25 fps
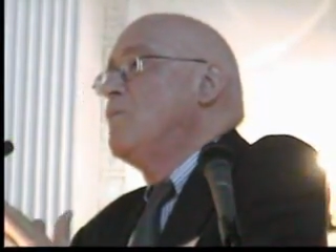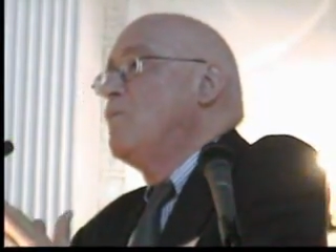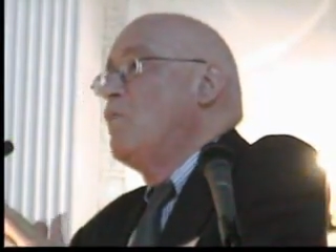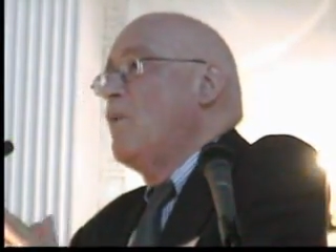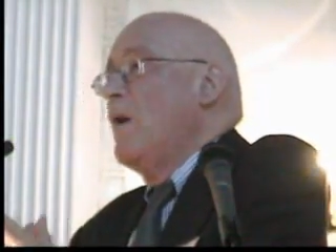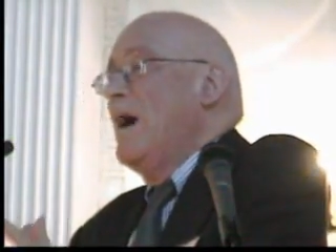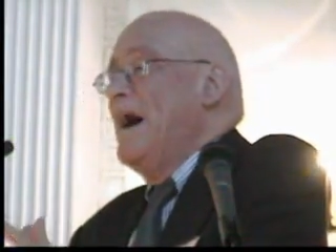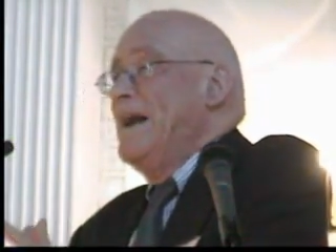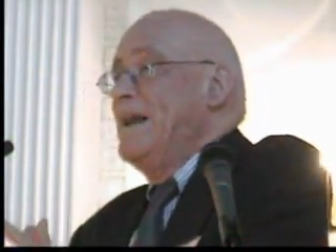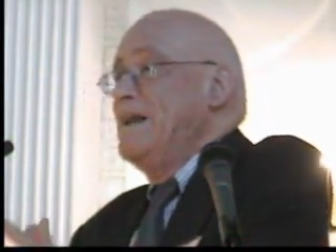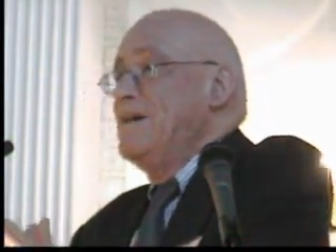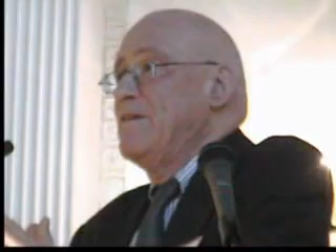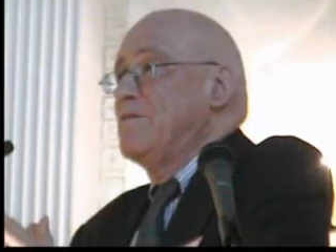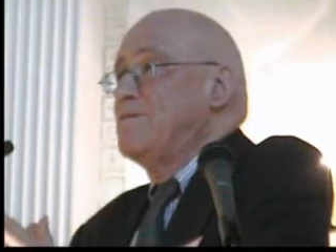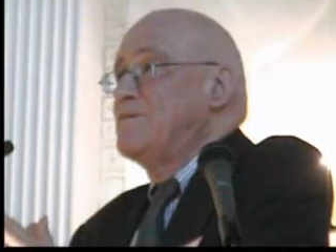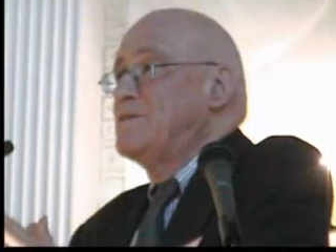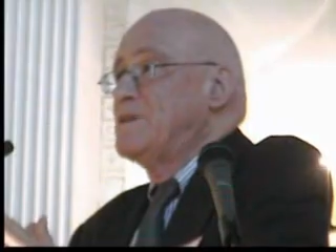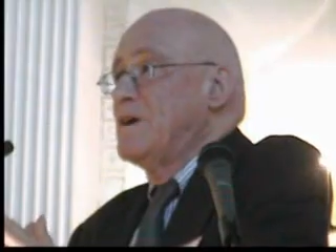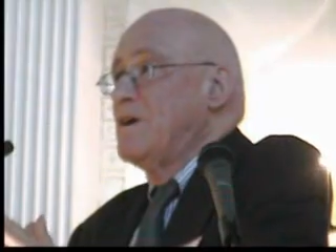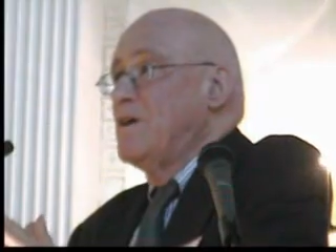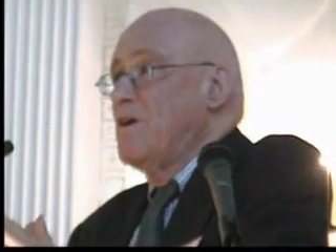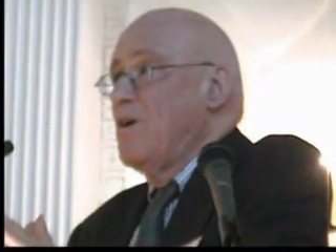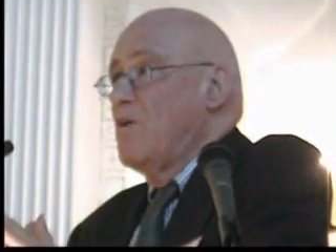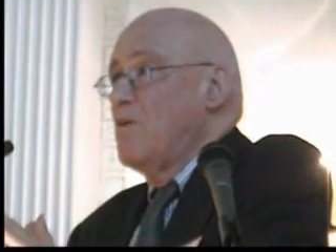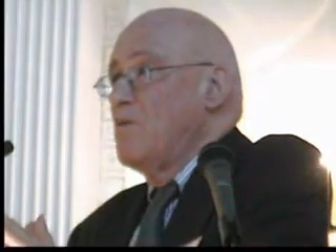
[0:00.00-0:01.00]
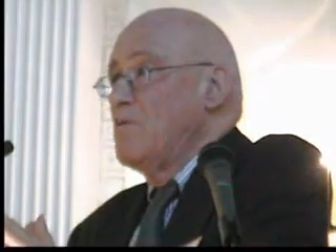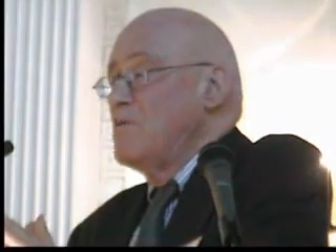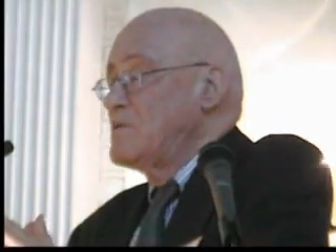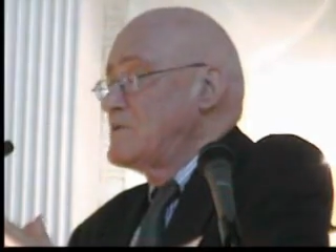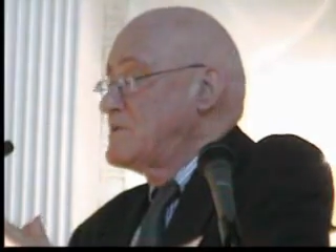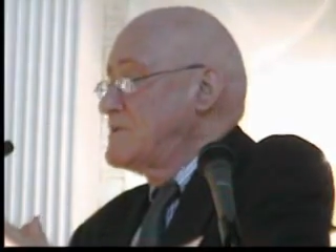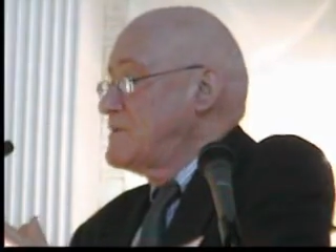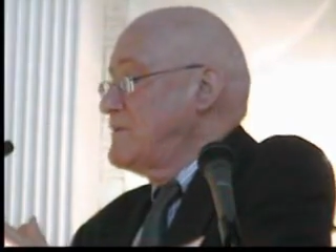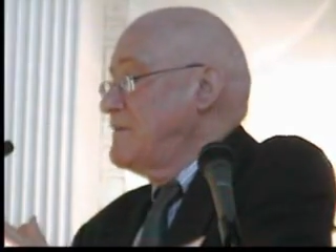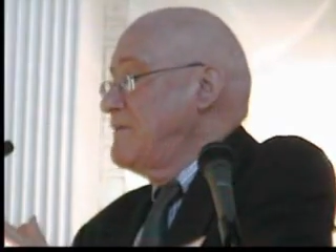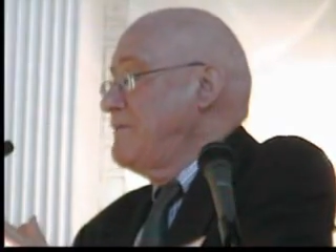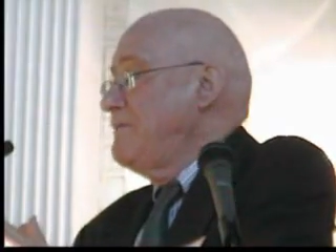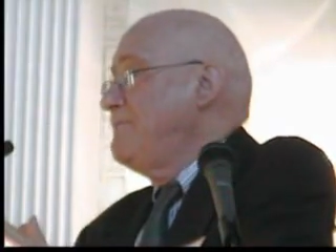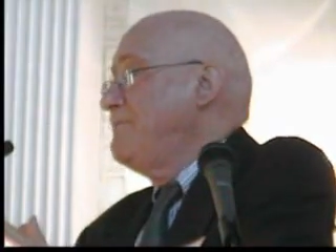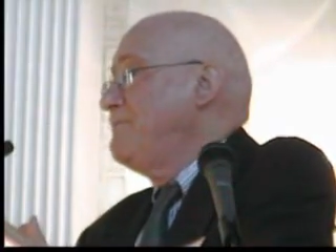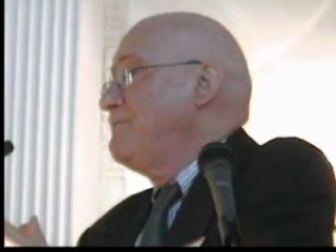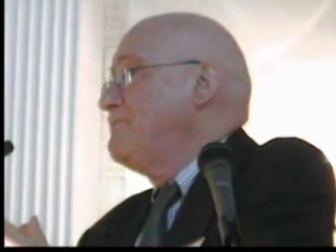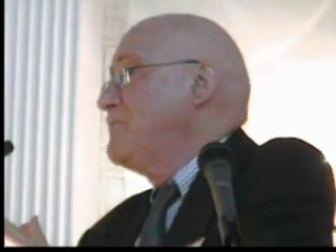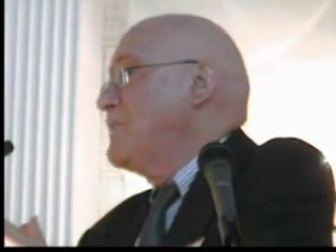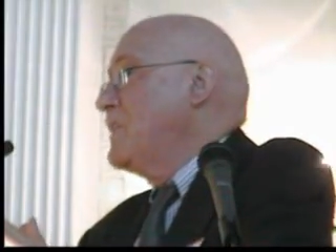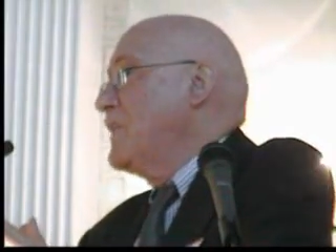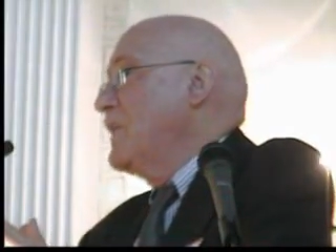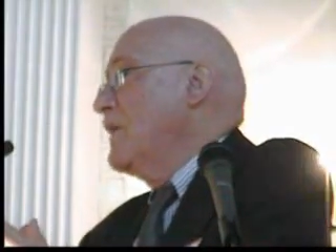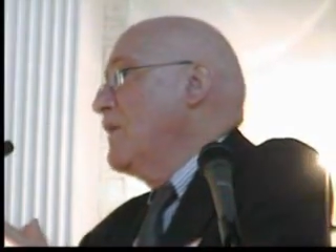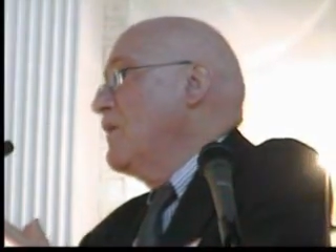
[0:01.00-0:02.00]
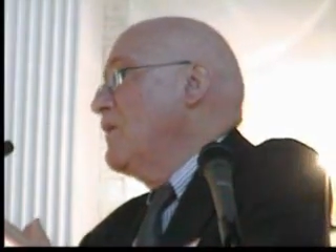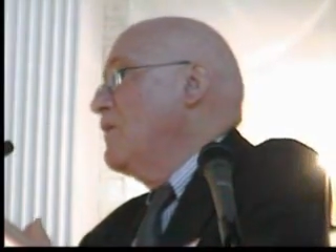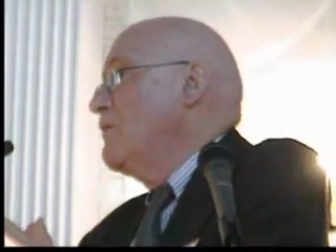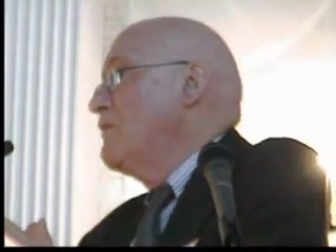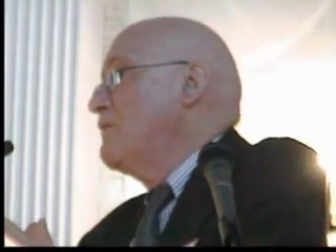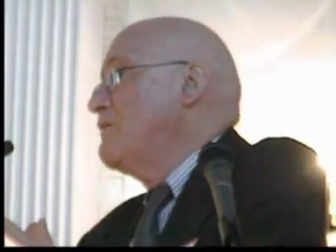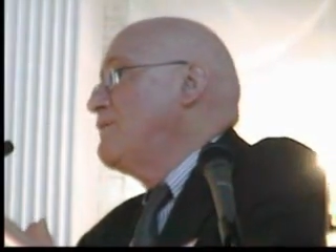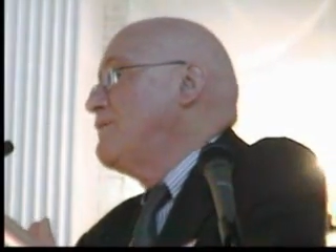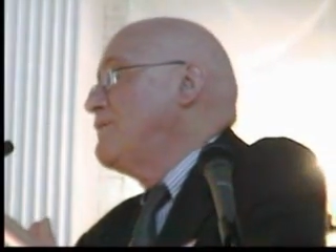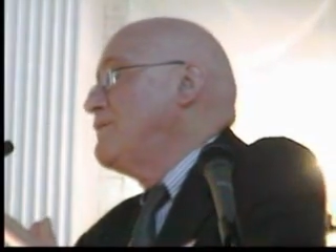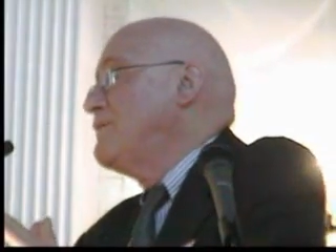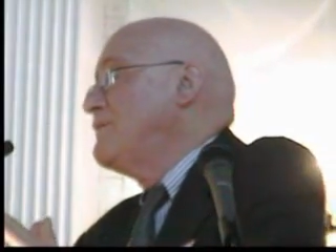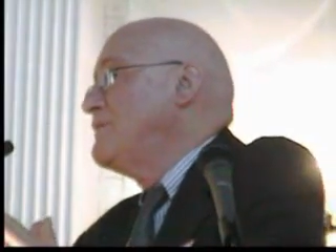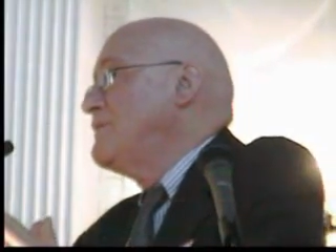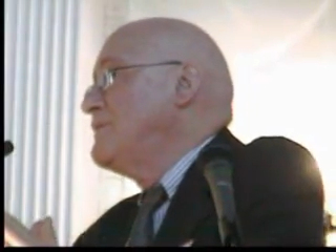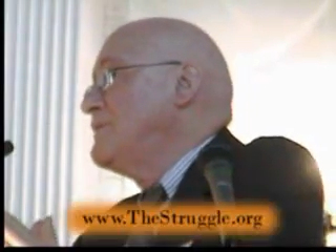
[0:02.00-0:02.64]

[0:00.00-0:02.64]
one of the goals of